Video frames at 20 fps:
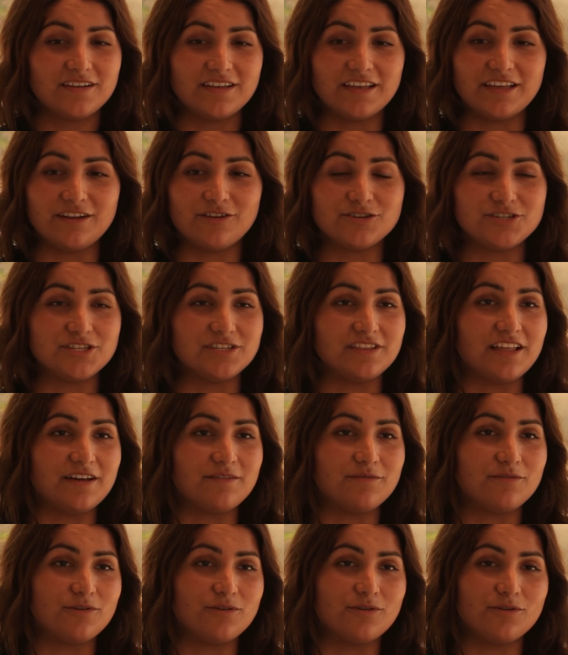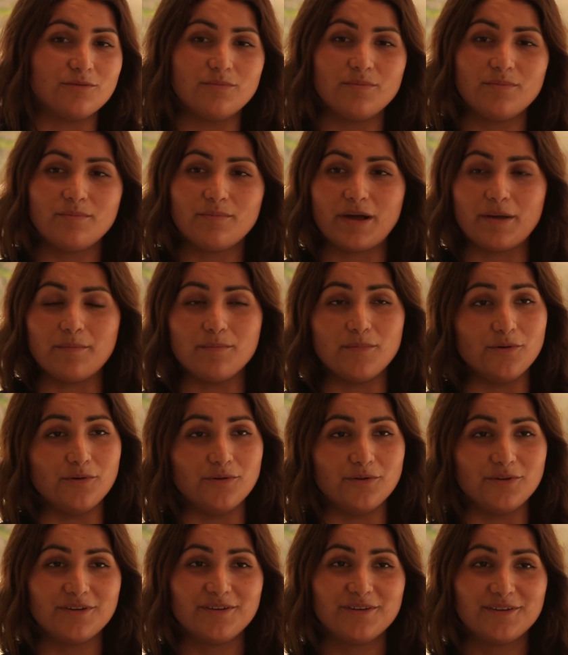Energy level, my
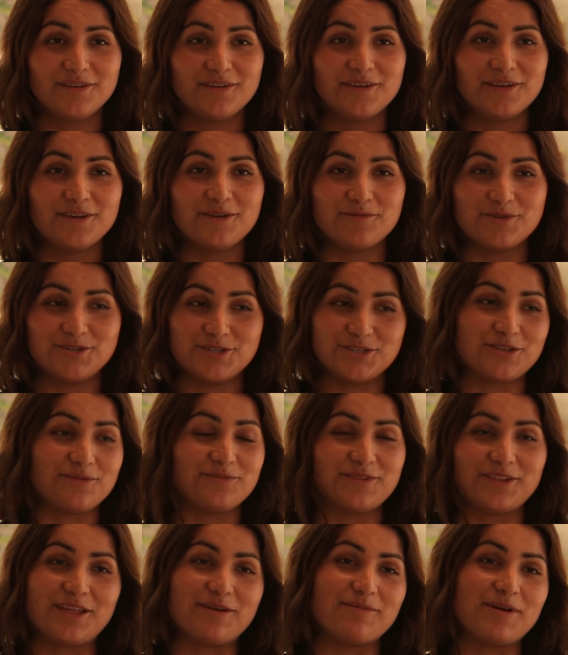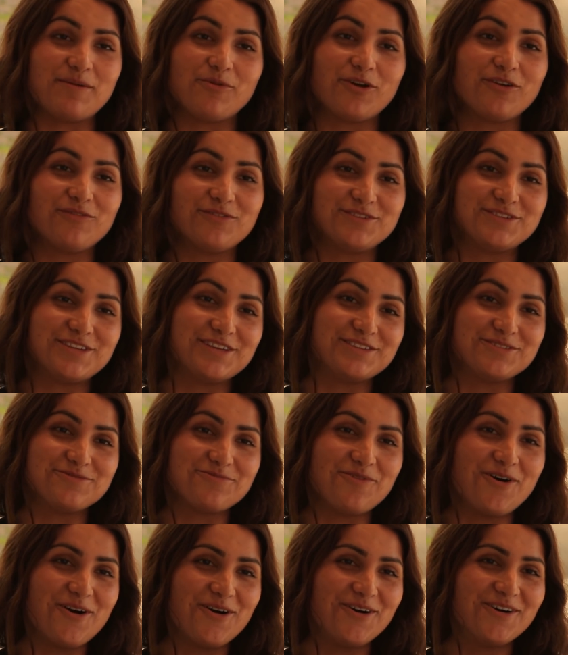mood, which is something that my boyfriend says as
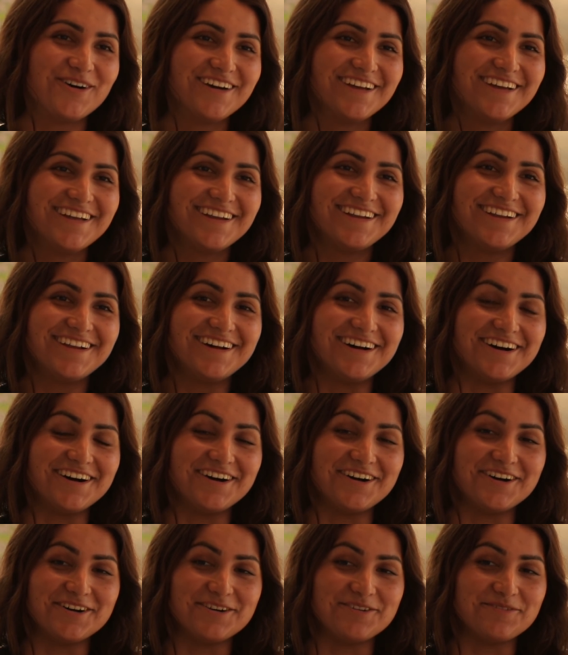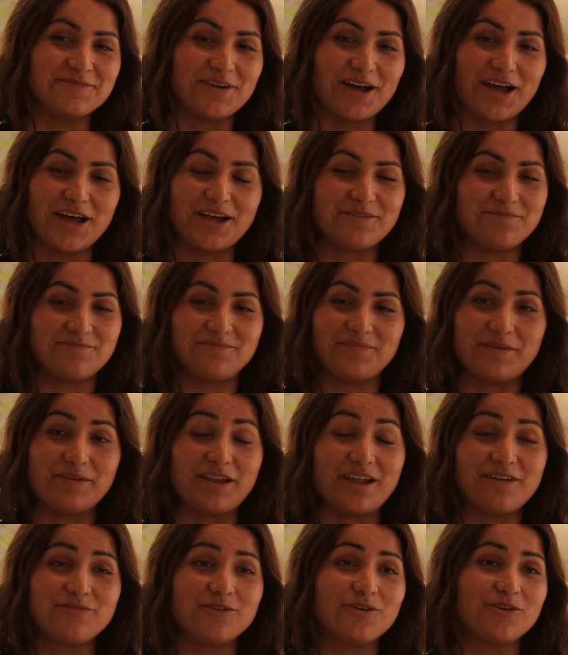well. I mean,
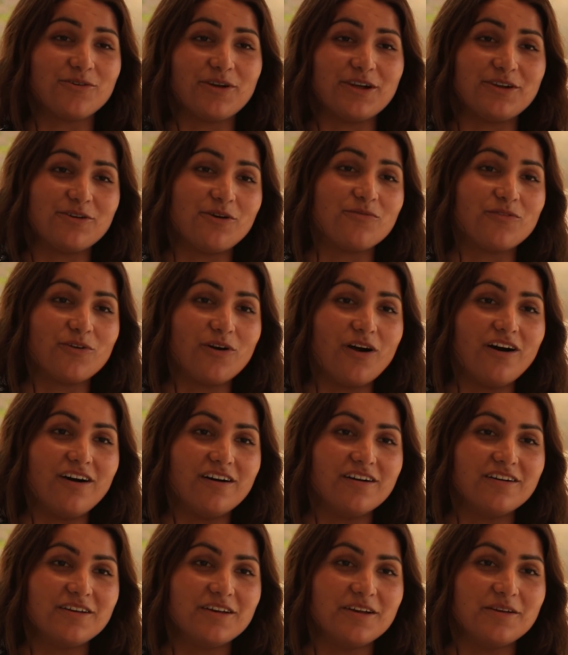I felt great overall.